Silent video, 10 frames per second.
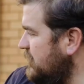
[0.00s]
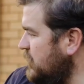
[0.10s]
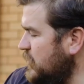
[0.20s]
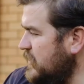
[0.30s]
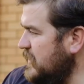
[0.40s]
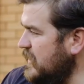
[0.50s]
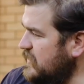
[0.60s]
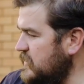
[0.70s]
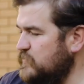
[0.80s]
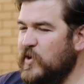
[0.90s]
floating deck,
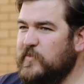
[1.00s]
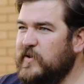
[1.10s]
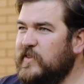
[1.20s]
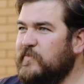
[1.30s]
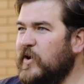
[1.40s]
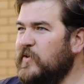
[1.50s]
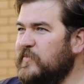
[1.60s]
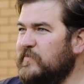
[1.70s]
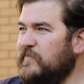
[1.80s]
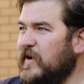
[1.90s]
it's permanent at the
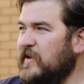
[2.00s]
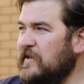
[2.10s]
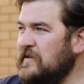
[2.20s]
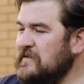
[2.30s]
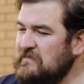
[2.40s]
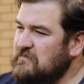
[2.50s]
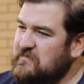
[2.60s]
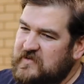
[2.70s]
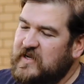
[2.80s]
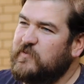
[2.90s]
moment, but
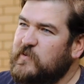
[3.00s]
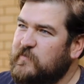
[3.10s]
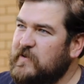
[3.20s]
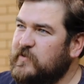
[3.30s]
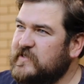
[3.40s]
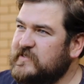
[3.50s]
you know, we may want